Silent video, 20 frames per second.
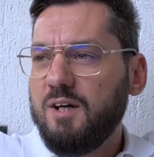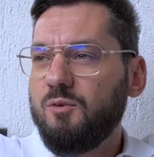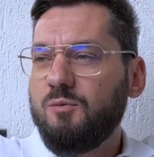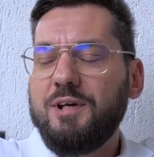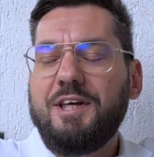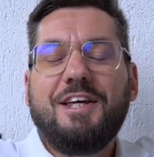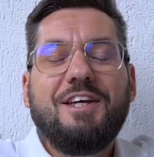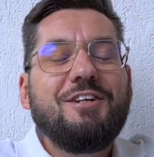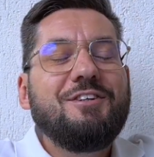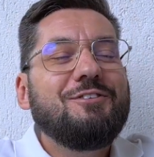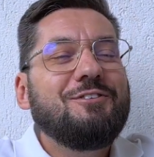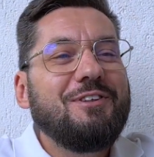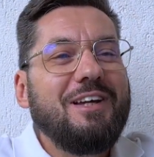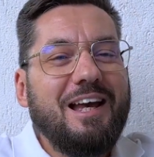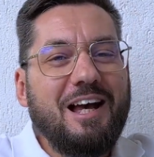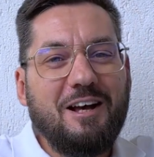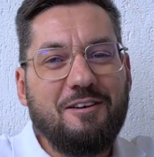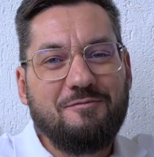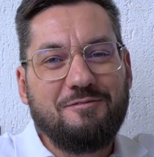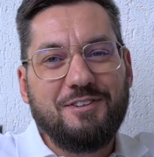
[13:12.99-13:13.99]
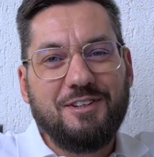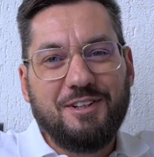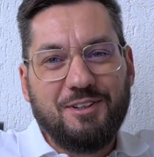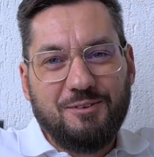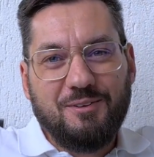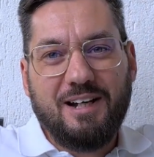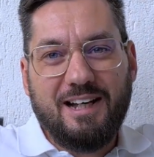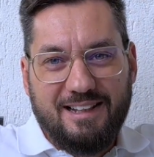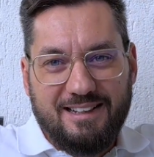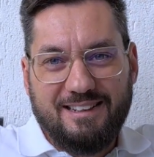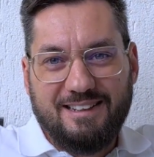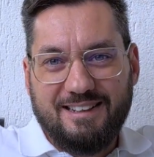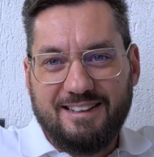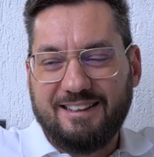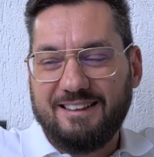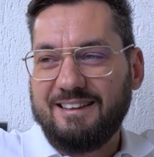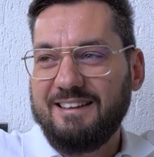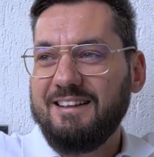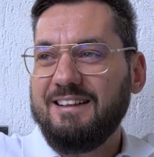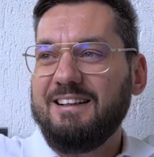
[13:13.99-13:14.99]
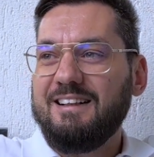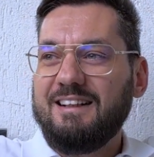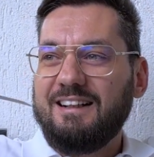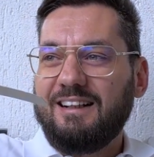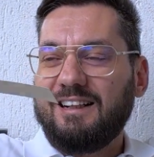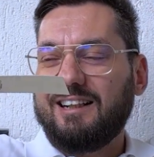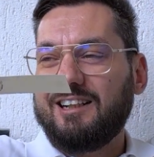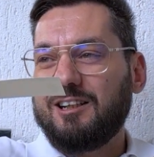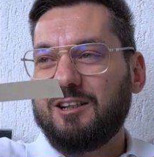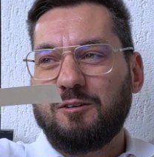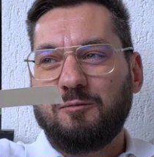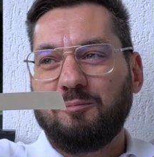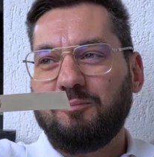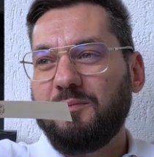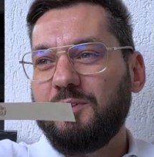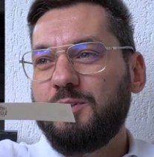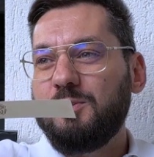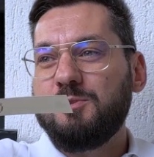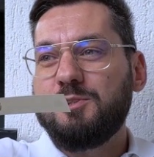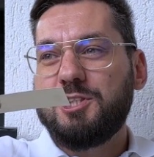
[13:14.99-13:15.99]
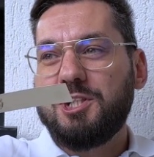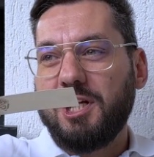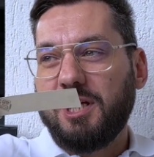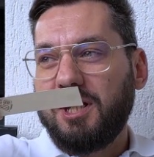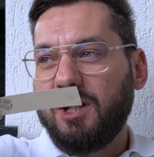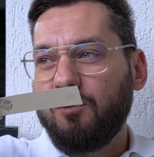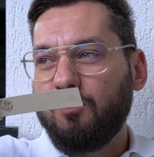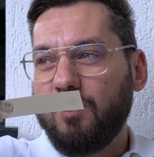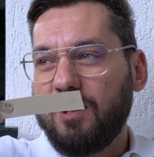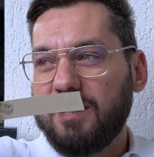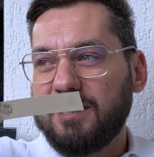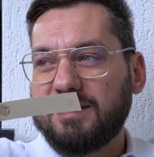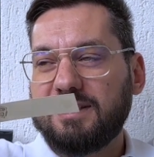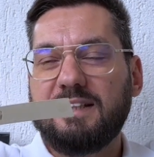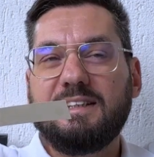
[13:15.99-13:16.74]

We have no idea who Jicky was.